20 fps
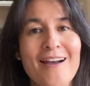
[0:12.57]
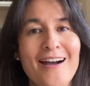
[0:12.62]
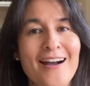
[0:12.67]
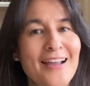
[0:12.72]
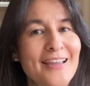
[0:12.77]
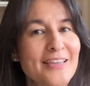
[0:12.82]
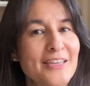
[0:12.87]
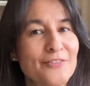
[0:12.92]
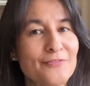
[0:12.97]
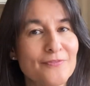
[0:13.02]

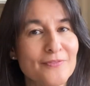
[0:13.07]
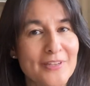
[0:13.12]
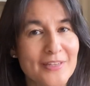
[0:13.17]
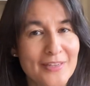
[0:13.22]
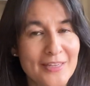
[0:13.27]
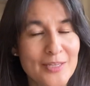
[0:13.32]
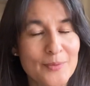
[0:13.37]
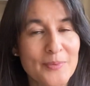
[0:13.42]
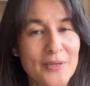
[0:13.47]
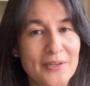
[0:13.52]
I get
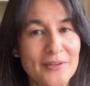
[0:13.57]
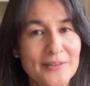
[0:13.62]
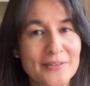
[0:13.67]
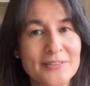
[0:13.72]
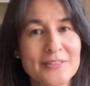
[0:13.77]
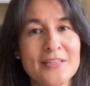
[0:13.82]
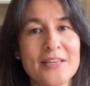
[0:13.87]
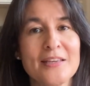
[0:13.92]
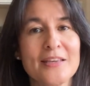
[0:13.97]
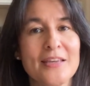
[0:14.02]

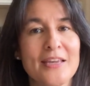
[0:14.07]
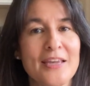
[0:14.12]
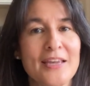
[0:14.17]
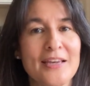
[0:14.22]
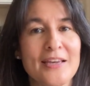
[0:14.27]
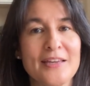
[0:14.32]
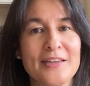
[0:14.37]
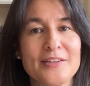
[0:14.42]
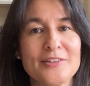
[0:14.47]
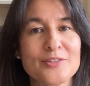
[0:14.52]
emails
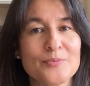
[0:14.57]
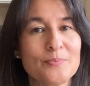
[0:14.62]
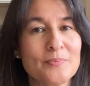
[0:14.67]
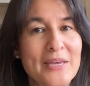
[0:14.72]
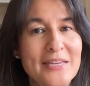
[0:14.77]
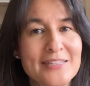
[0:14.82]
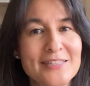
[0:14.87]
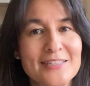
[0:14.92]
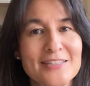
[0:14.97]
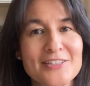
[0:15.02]
and
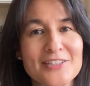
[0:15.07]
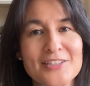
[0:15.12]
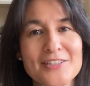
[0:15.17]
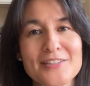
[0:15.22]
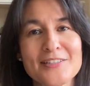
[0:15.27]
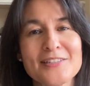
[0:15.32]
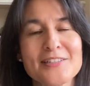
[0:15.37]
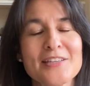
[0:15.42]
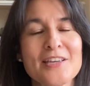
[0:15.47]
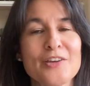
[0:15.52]

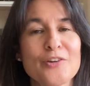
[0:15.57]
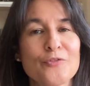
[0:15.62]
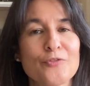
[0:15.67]
messages